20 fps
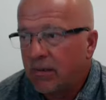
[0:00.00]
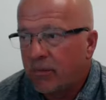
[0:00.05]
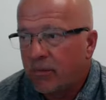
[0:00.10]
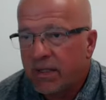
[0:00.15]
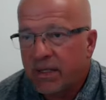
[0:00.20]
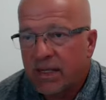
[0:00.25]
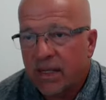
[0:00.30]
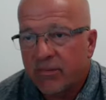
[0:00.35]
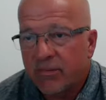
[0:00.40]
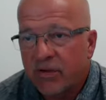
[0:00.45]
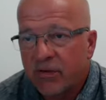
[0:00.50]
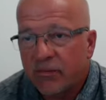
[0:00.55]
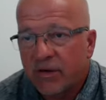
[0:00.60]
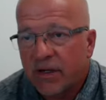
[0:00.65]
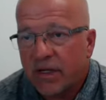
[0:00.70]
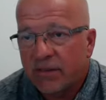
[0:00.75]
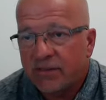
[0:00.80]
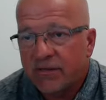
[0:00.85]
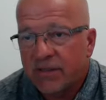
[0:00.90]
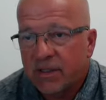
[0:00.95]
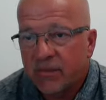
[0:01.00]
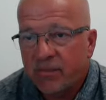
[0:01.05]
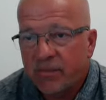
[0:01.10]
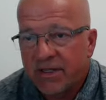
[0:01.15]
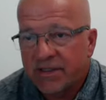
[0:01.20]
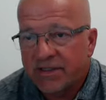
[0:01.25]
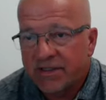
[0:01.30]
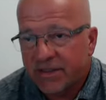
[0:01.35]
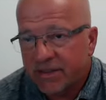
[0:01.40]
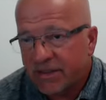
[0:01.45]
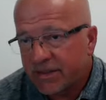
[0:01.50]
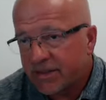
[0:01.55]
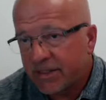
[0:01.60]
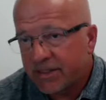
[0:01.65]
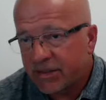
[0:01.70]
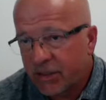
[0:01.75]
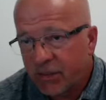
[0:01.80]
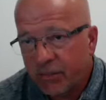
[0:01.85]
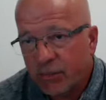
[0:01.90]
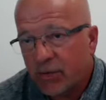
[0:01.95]
become involved in a business
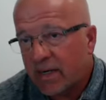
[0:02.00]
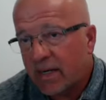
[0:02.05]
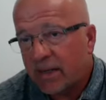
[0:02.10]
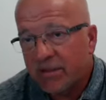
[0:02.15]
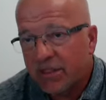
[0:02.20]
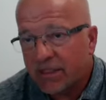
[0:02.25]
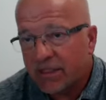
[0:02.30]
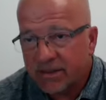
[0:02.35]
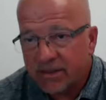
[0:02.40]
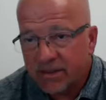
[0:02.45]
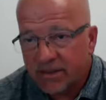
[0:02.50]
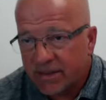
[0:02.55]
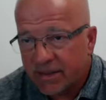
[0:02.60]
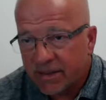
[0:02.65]
that she probably